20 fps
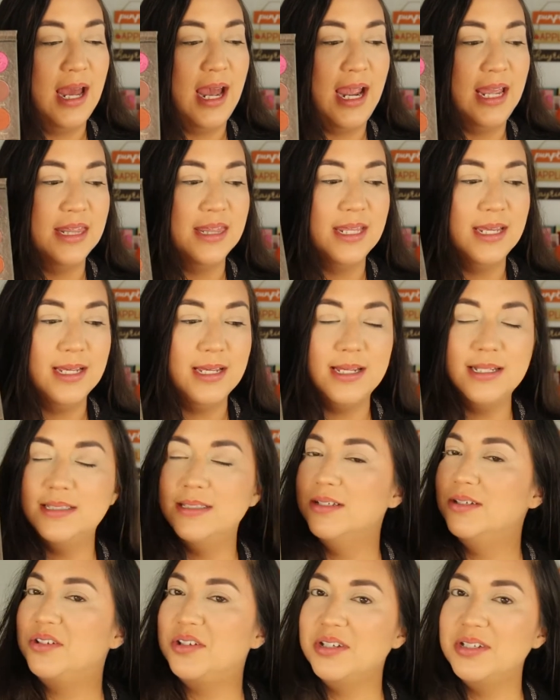I think
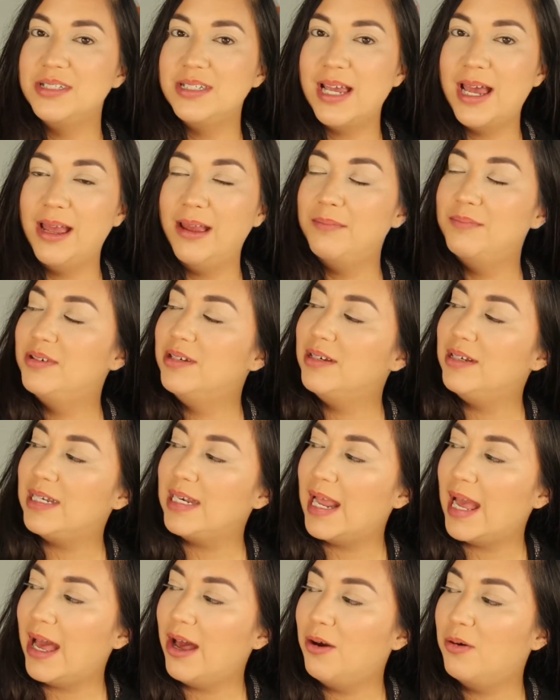it's a good time to
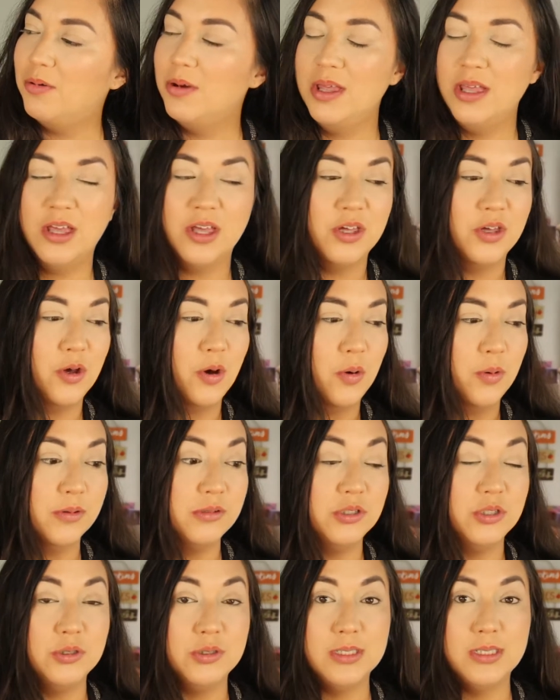now go
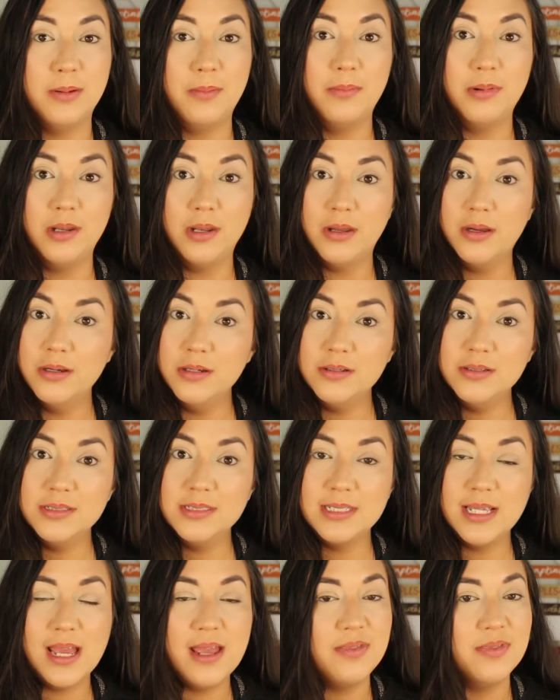and do some
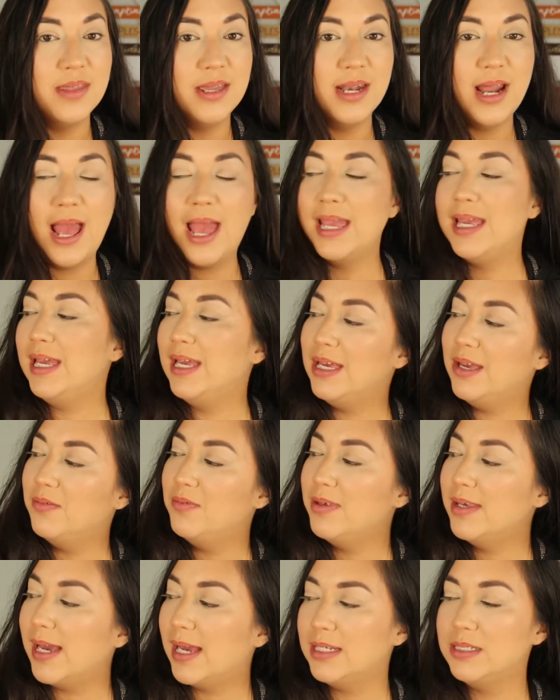looks and then I can
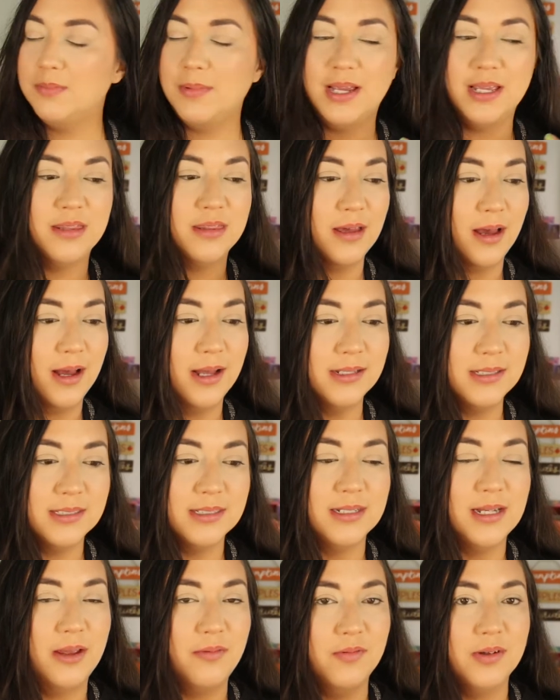give you guys my
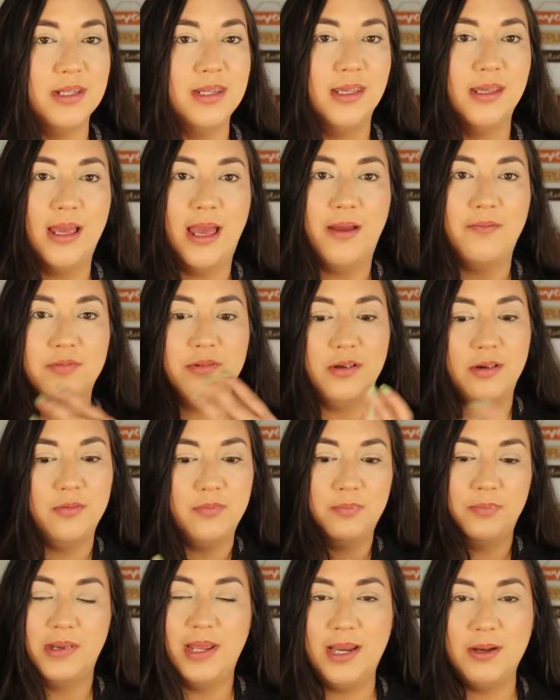thoughts and everything after
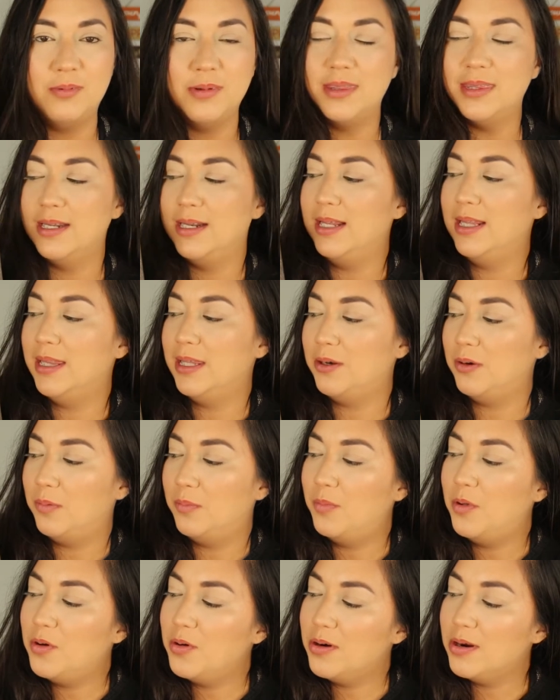I've played with it a little
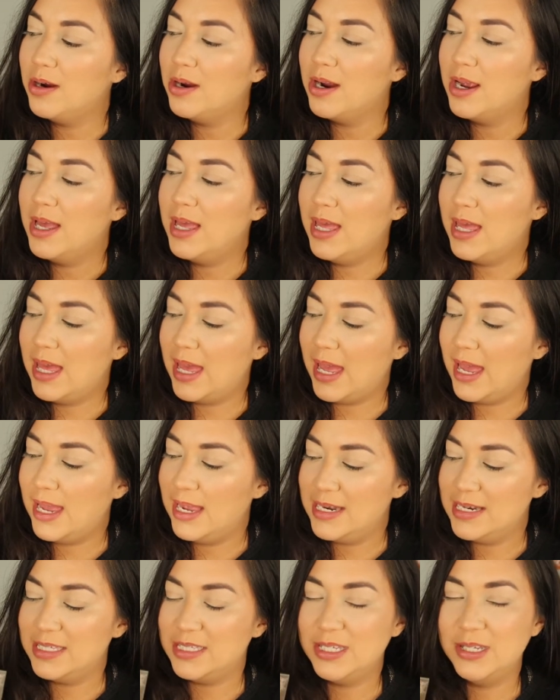more
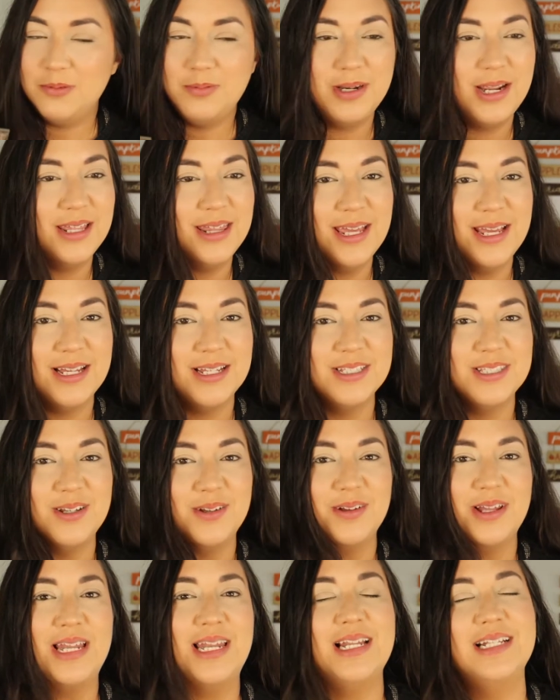and see what I think.
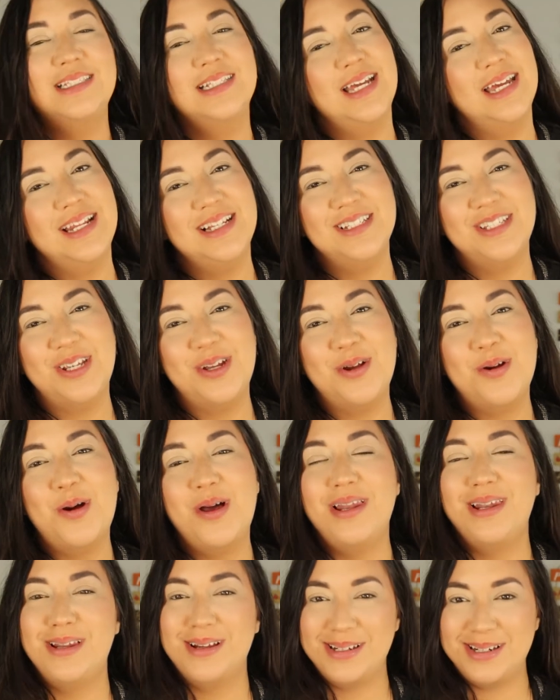So let's get into
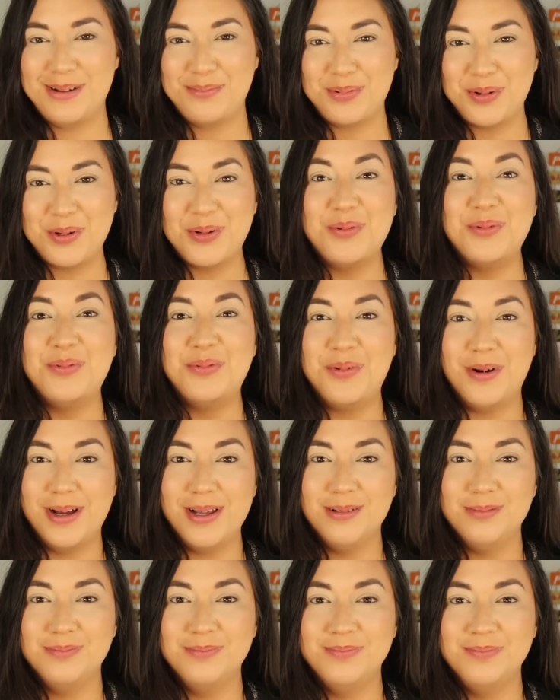look number
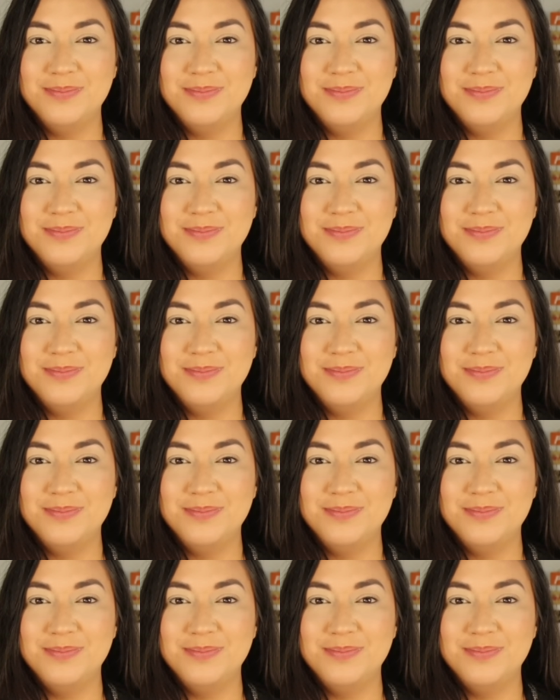one.